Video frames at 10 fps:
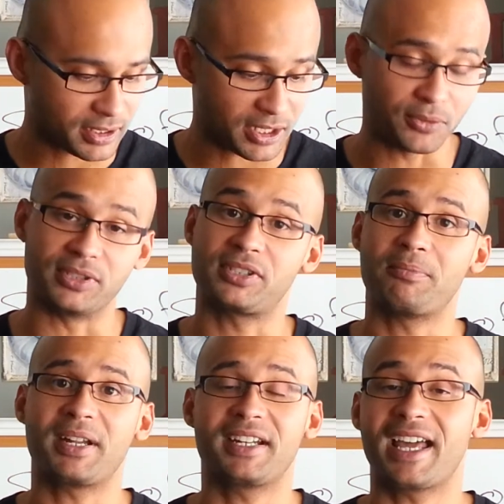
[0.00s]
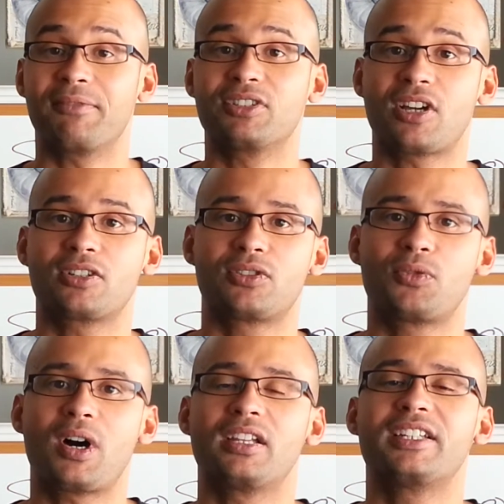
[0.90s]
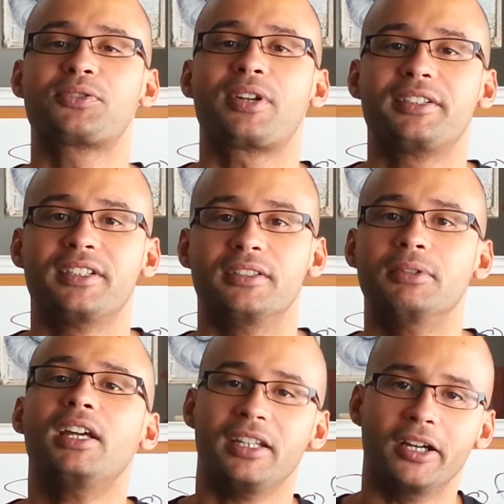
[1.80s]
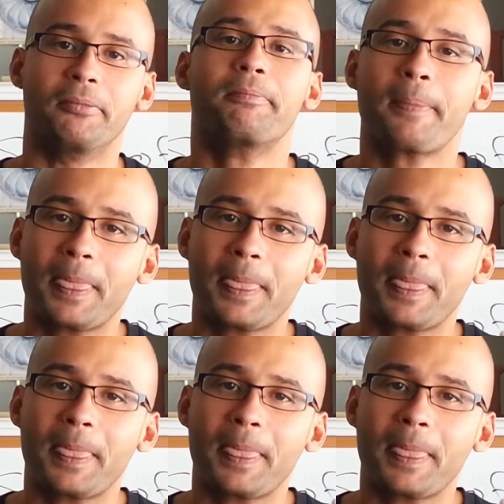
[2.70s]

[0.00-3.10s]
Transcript: and it was somebody that I haven't talked to in a while, and guess what I did? Yep.